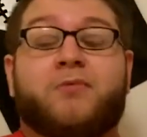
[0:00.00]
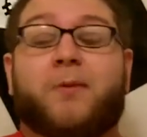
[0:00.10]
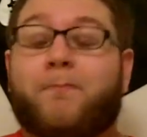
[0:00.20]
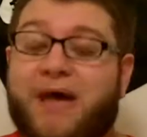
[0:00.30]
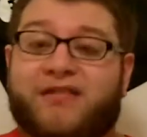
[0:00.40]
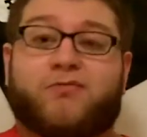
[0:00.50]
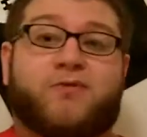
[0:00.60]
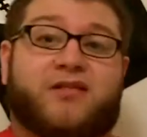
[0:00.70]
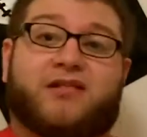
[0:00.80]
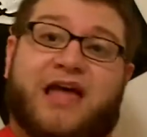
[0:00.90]
The best
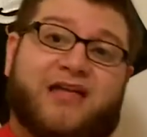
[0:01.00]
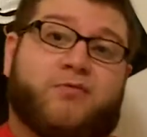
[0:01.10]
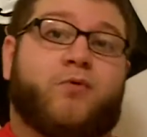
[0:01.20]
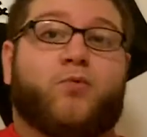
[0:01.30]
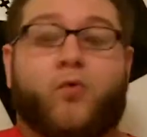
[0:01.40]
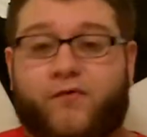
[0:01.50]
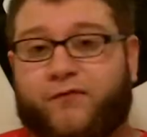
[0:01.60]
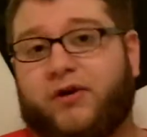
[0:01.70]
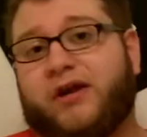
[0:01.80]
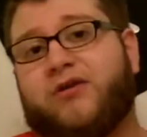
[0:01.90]
was the last one,
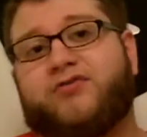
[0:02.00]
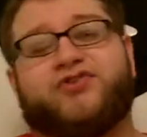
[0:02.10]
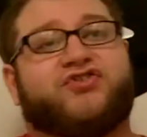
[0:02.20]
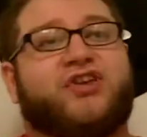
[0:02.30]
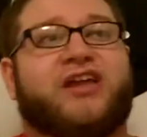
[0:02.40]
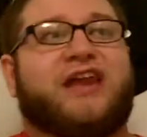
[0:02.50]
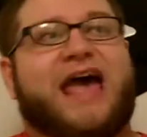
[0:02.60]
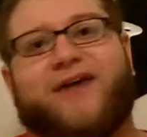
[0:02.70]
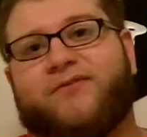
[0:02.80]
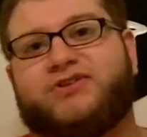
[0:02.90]
Wolfric, who's just like an
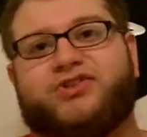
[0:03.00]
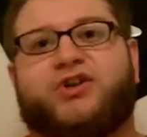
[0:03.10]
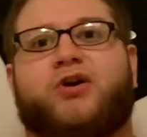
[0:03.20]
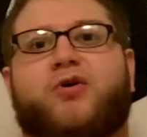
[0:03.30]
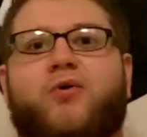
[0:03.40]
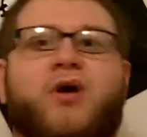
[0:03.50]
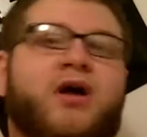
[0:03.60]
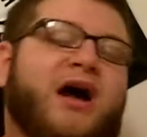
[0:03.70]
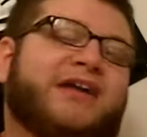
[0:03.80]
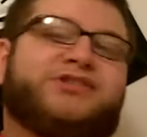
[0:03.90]
average Joe
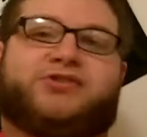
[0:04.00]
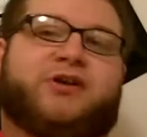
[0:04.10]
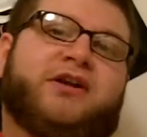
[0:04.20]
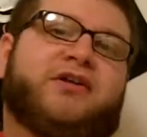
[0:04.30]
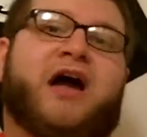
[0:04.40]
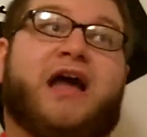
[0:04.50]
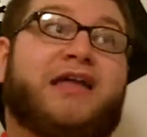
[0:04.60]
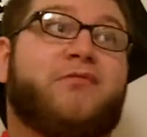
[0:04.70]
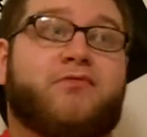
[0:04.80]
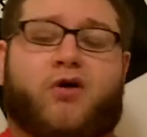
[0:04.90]
ice trainer guy.
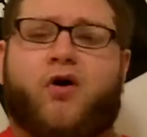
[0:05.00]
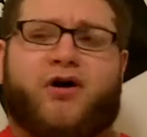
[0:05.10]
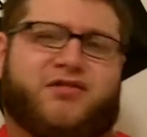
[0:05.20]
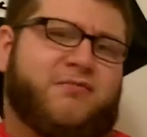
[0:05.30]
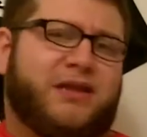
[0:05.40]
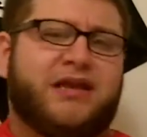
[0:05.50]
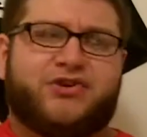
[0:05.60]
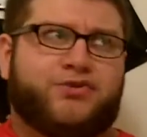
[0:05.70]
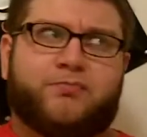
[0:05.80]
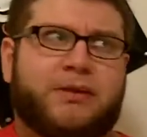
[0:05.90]
He was awesome. He
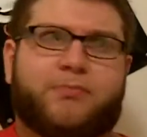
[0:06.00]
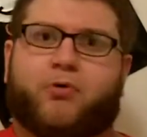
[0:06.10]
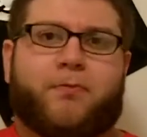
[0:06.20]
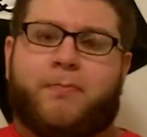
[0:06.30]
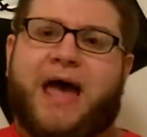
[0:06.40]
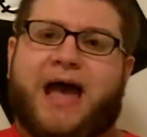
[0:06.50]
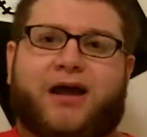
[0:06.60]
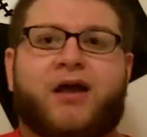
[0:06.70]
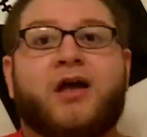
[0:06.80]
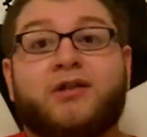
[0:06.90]
should be brought back.